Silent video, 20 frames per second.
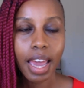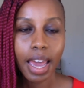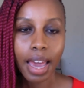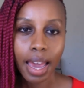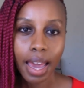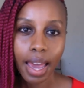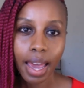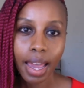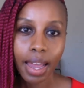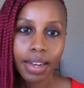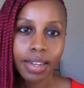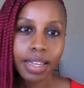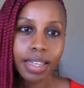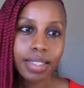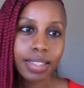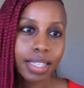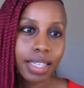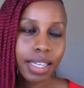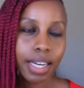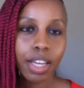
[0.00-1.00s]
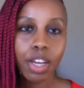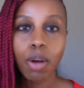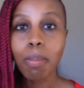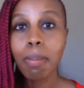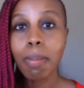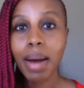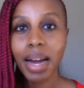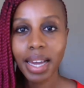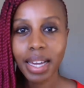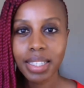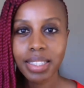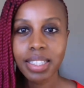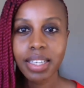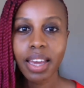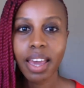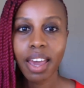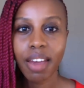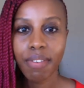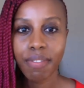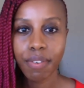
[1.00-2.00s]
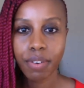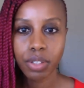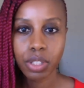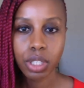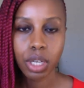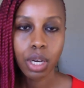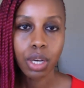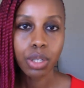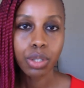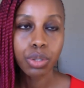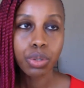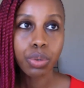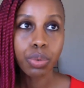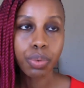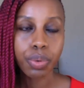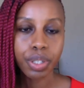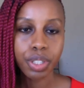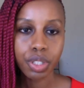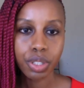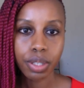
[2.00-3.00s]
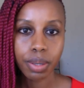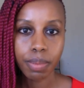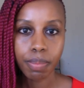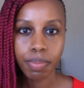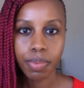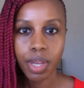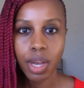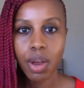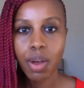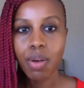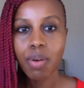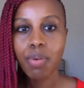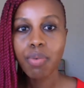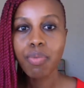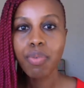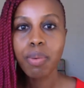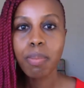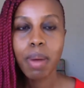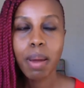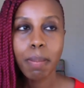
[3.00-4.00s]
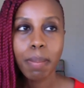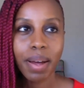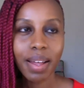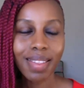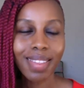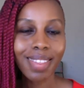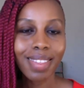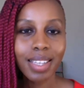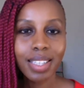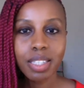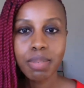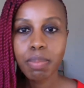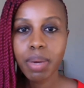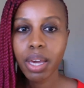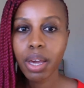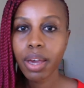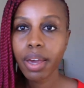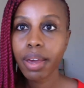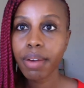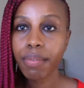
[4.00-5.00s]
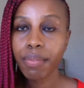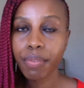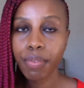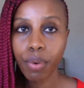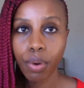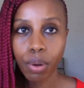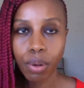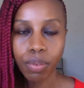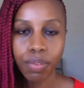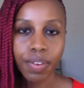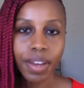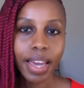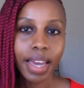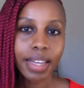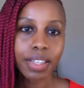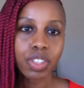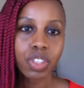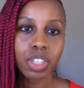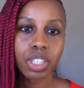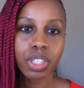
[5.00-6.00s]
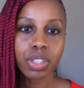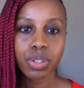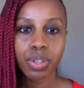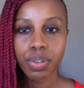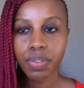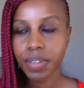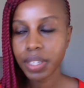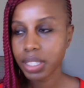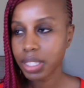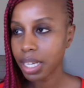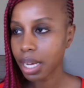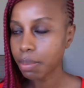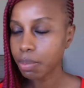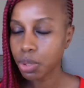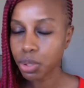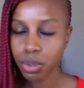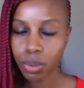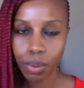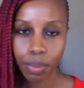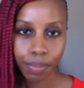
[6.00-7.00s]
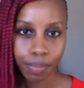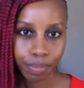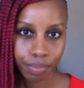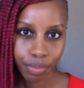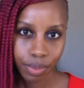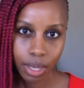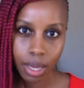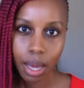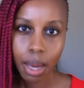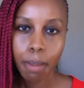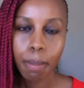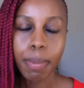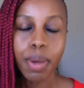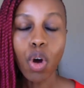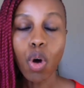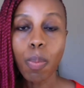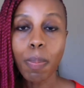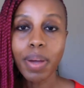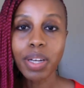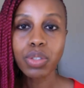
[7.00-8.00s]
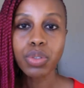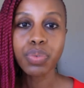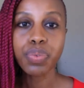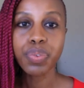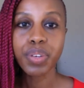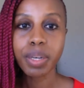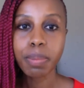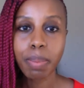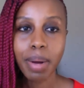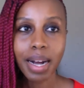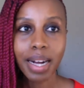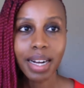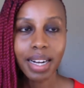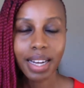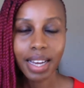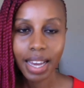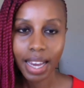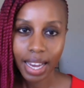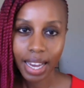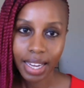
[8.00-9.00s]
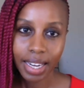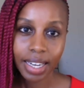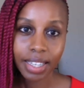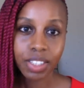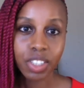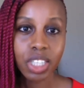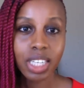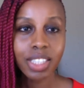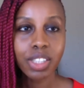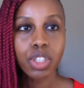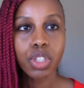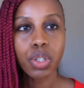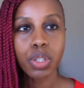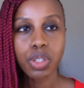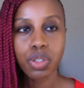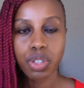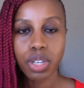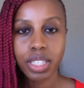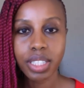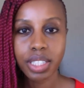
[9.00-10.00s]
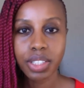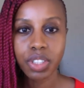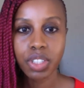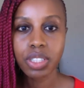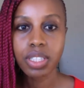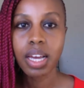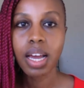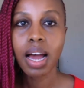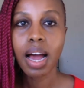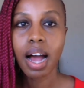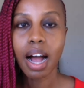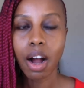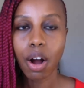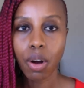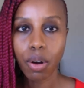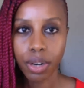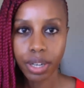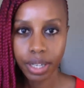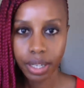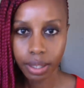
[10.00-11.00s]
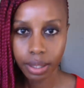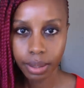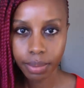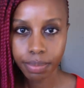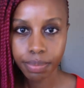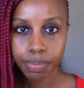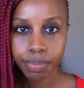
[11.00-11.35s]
and tailor your marketing efforts to reach them. Remember, this may evolve and change over time, so be open to feedback and adjust your strategies accordingly.